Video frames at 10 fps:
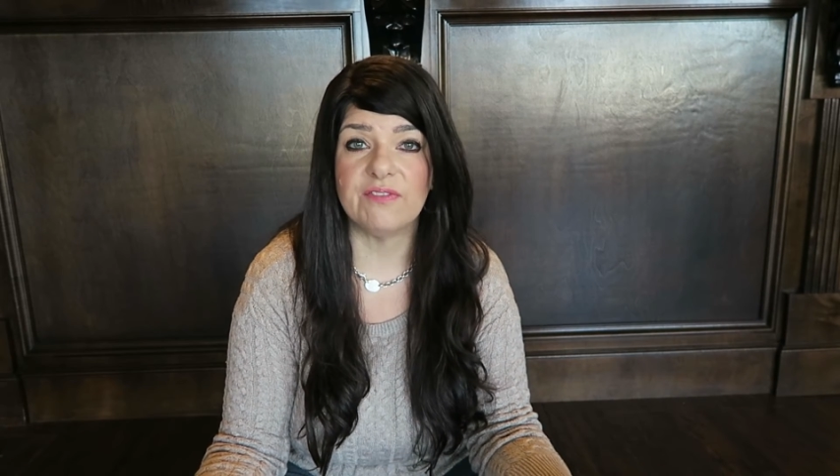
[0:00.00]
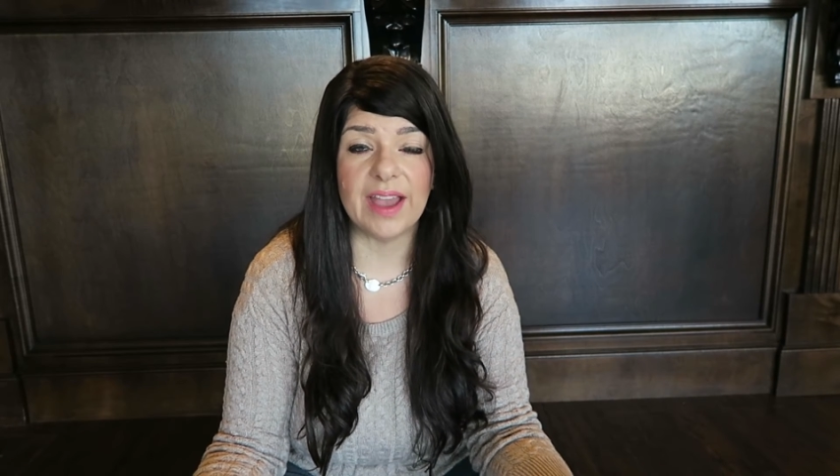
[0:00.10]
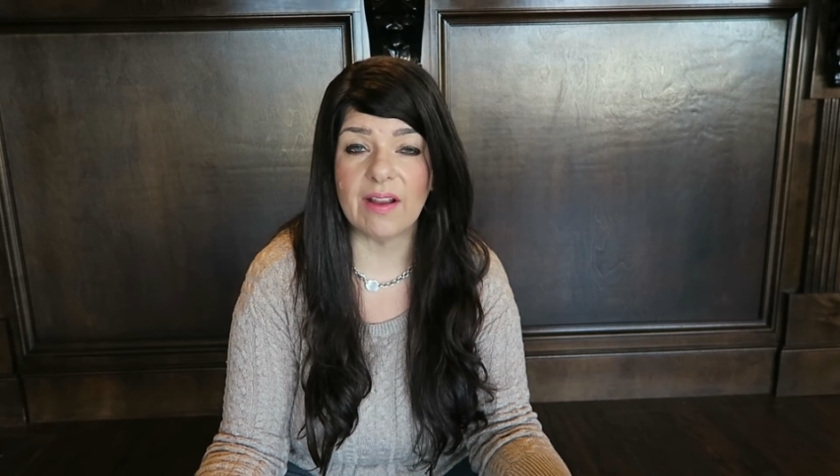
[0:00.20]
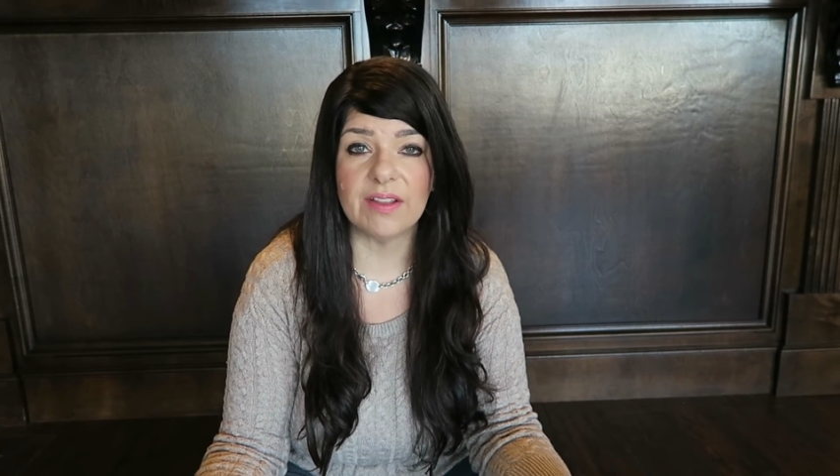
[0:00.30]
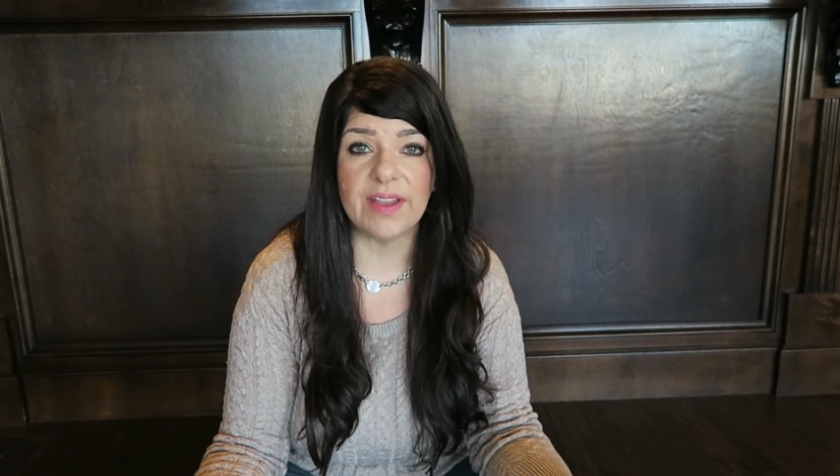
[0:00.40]

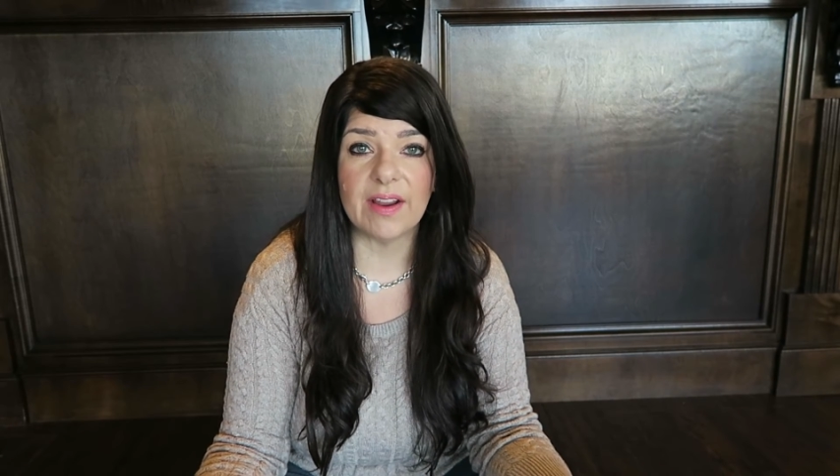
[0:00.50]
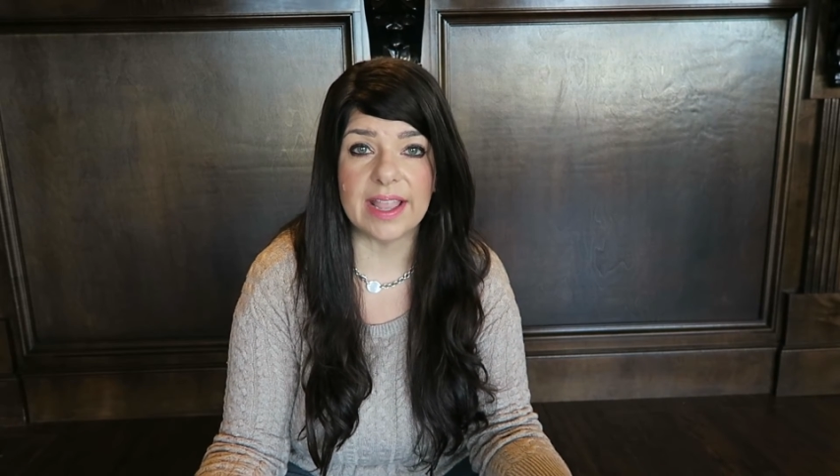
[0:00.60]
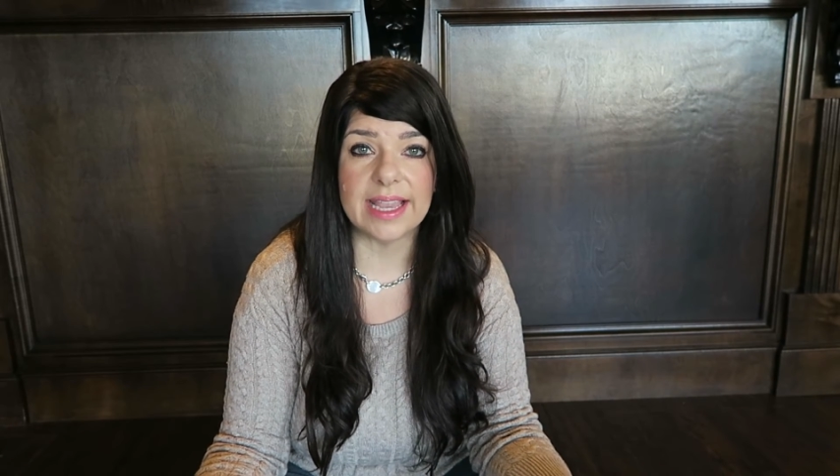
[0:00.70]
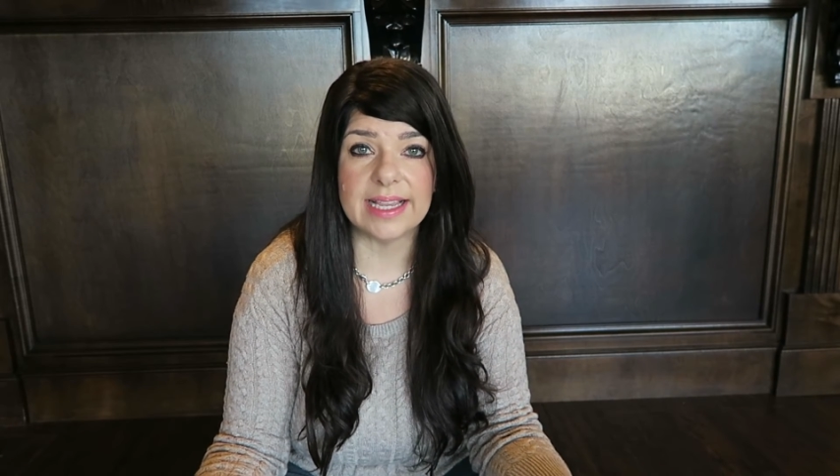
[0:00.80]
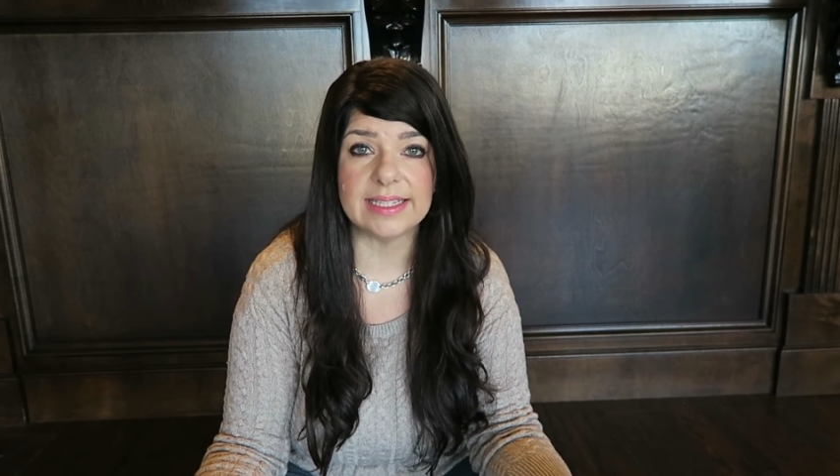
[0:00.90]
Very,
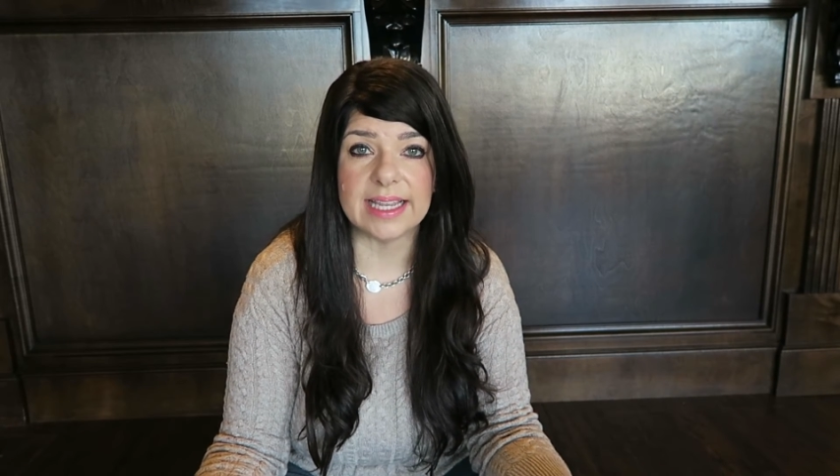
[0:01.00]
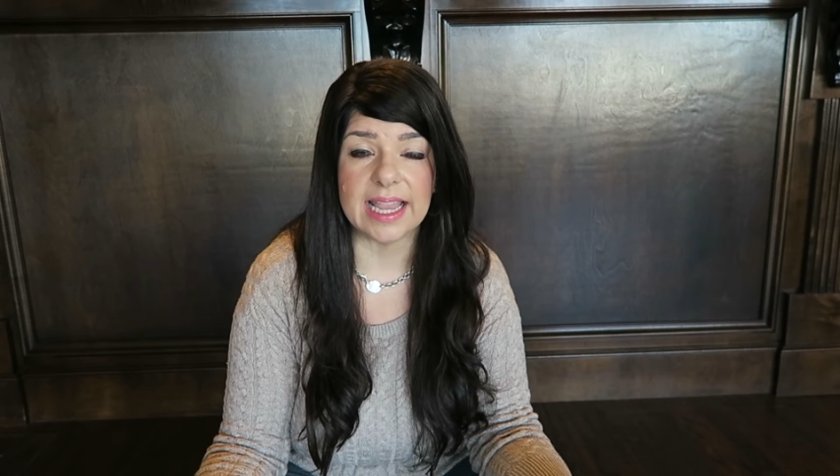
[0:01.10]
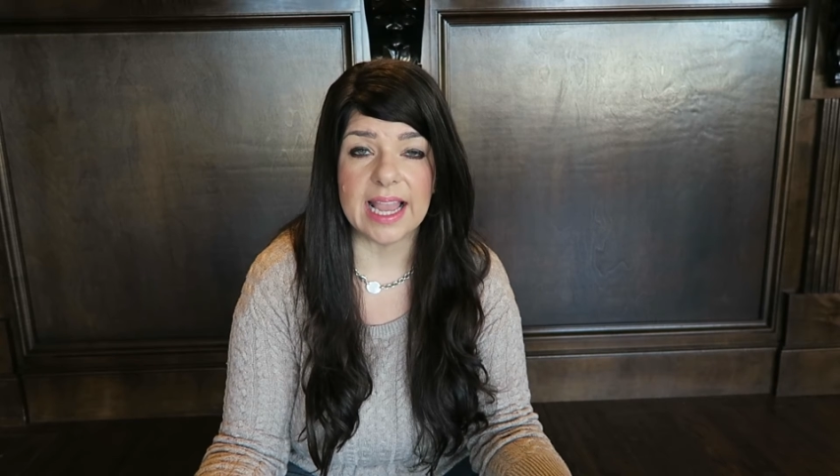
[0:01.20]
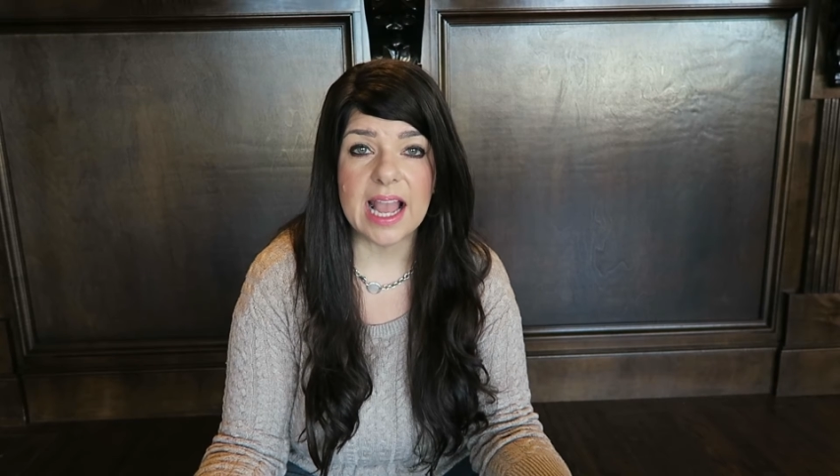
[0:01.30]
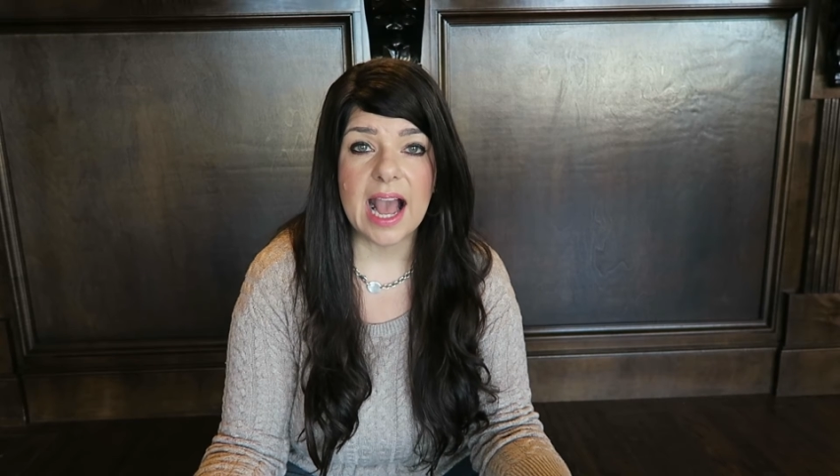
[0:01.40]
very easy.